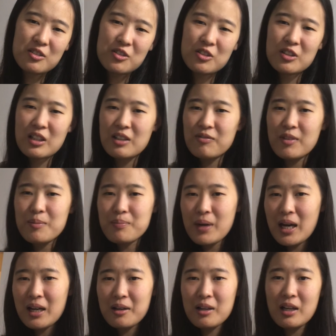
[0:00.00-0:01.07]
you need to give them
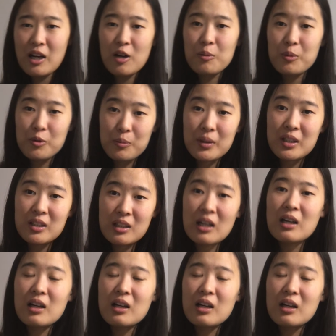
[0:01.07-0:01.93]
back albumin.